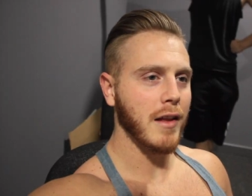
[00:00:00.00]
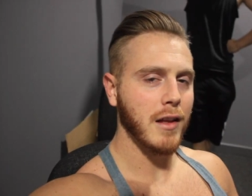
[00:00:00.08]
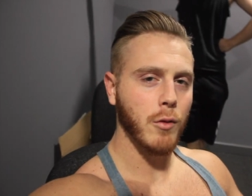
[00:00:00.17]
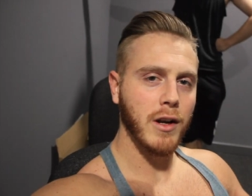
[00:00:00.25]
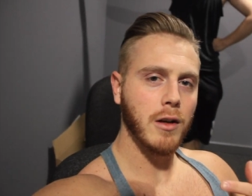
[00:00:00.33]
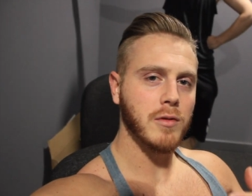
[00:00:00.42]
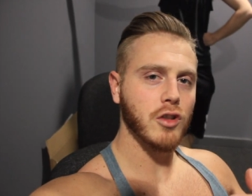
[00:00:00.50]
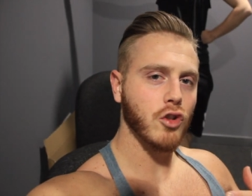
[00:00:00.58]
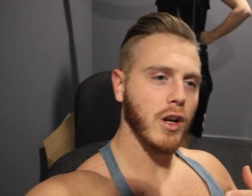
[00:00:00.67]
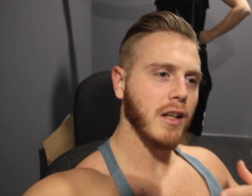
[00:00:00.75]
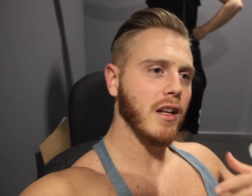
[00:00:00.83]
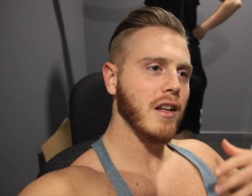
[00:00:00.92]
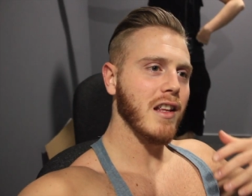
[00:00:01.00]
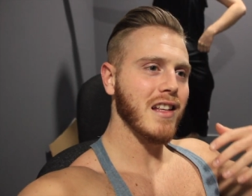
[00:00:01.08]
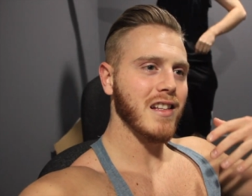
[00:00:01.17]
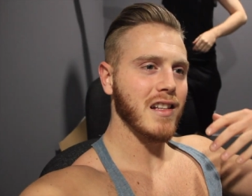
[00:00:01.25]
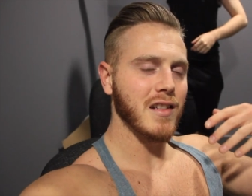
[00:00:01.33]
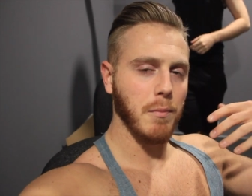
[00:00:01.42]
think when it comes to training
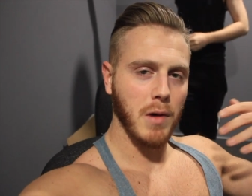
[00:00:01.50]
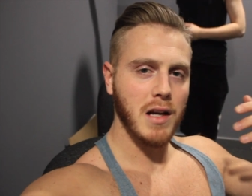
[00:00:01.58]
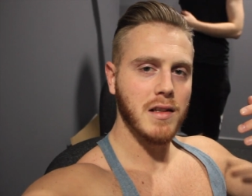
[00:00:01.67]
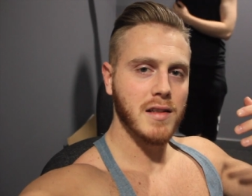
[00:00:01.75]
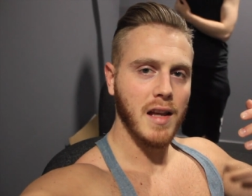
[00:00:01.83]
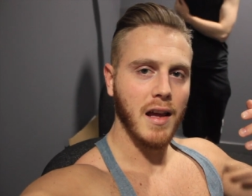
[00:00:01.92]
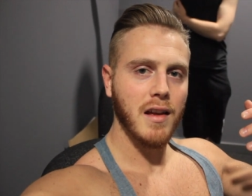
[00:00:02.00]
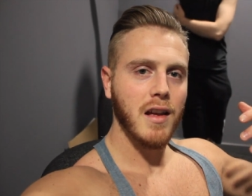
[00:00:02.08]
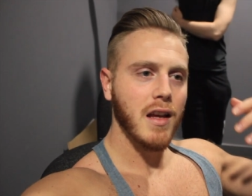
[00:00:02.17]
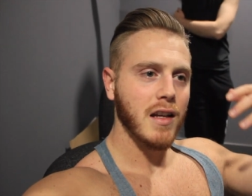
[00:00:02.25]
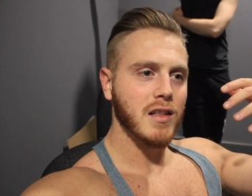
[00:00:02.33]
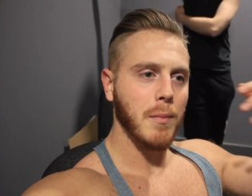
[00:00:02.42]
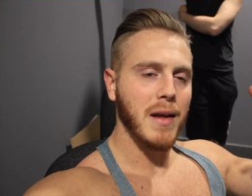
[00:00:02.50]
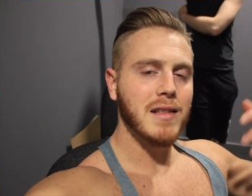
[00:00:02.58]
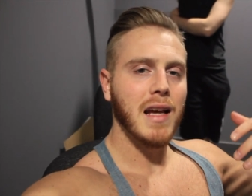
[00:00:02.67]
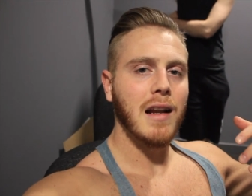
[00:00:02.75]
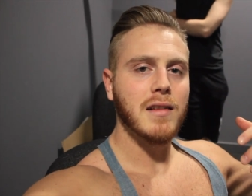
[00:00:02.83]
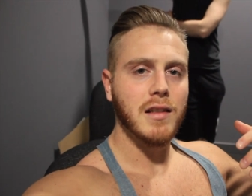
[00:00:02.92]
it's a mindset it's a
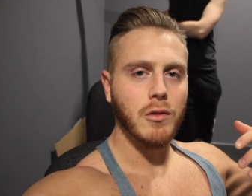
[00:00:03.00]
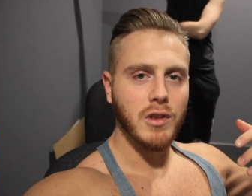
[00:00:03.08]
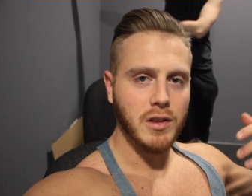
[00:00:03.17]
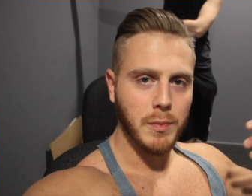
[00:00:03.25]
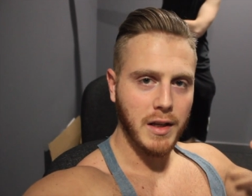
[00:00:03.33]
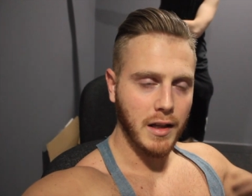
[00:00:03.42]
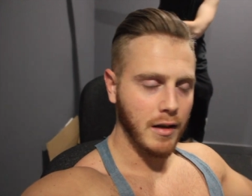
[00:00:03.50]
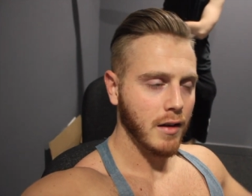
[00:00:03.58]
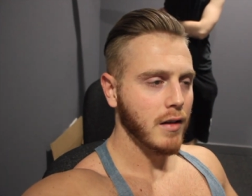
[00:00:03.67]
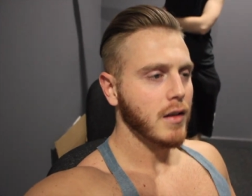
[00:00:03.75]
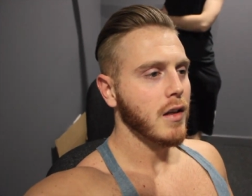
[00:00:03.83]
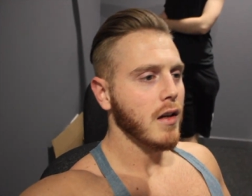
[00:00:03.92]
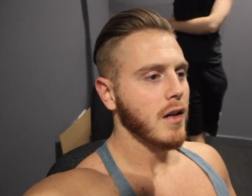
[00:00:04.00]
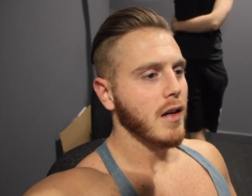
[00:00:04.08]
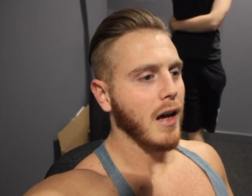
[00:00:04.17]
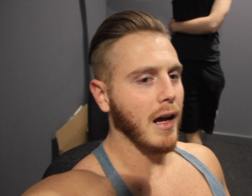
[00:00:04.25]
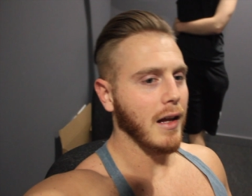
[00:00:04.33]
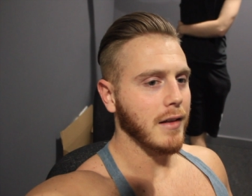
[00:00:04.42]
mentality you need to be in
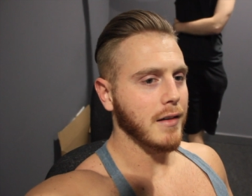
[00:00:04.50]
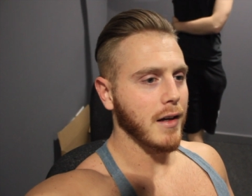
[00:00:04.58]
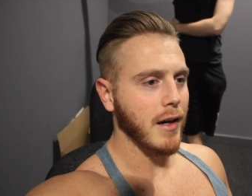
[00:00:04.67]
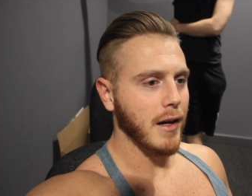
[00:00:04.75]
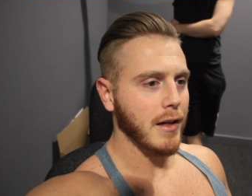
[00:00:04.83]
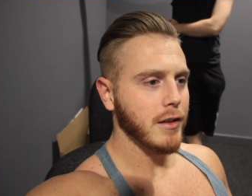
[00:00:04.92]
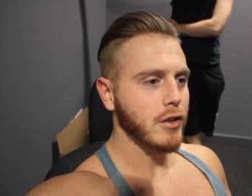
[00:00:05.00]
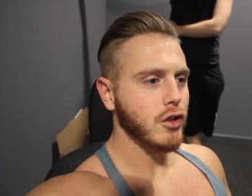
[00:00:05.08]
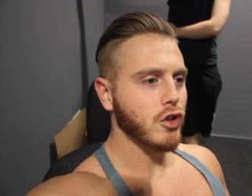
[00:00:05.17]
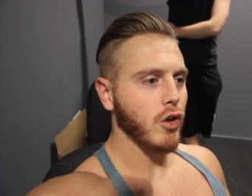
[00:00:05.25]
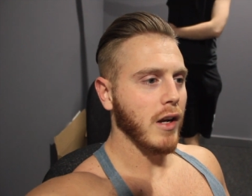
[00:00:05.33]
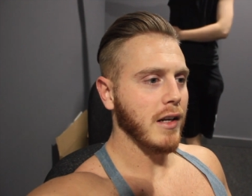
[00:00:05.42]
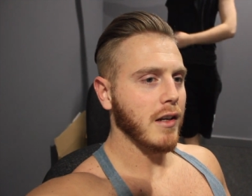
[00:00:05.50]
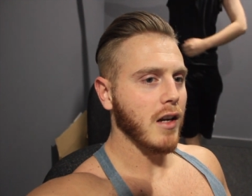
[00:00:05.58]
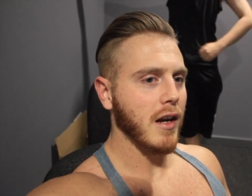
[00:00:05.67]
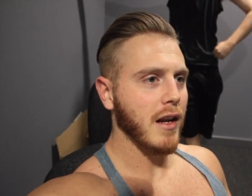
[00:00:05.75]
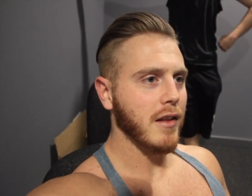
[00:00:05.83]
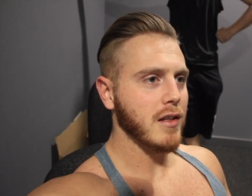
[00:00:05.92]
and uh, training
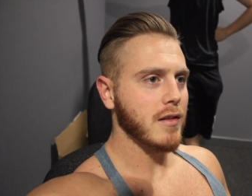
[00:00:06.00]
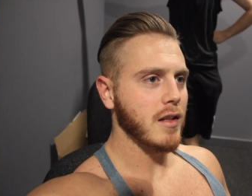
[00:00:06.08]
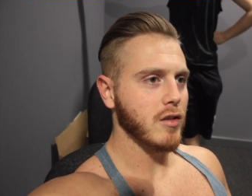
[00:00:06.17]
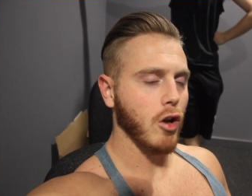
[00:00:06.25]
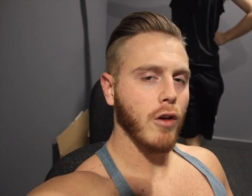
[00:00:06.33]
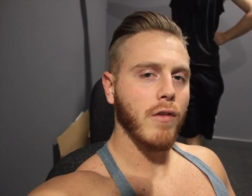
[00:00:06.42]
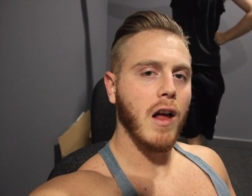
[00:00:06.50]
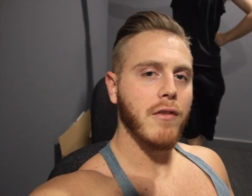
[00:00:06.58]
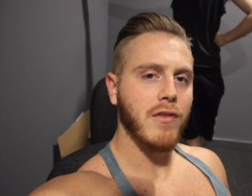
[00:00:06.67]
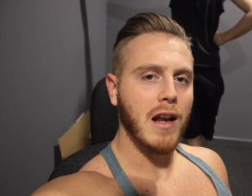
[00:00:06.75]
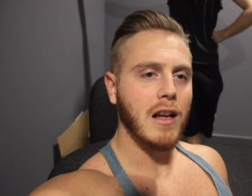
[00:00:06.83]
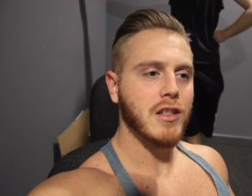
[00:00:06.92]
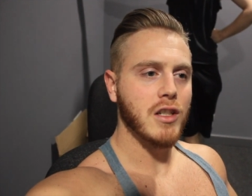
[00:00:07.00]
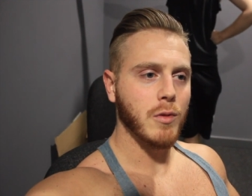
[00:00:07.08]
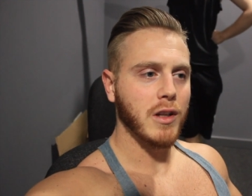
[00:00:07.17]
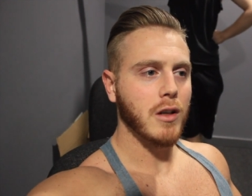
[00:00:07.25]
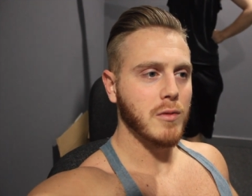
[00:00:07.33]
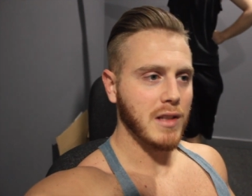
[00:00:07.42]
kind of there's a lot of life analogies when
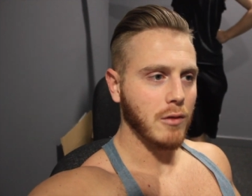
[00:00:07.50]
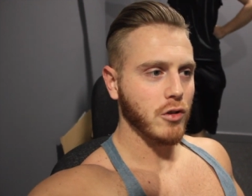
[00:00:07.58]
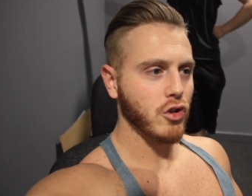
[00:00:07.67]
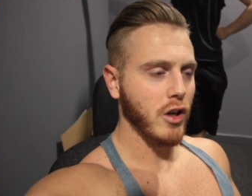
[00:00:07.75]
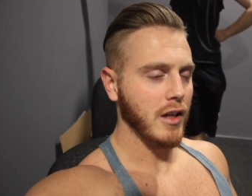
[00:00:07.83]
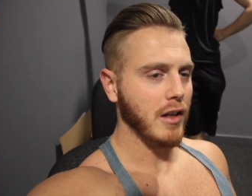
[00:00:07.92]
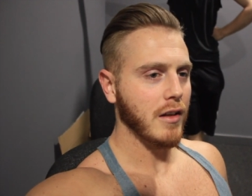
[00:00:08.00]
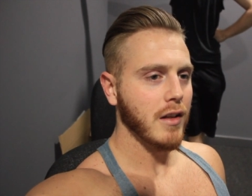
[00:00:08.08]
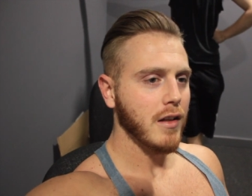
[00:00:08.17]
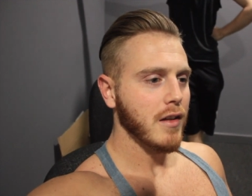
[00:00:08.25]
it comes down to training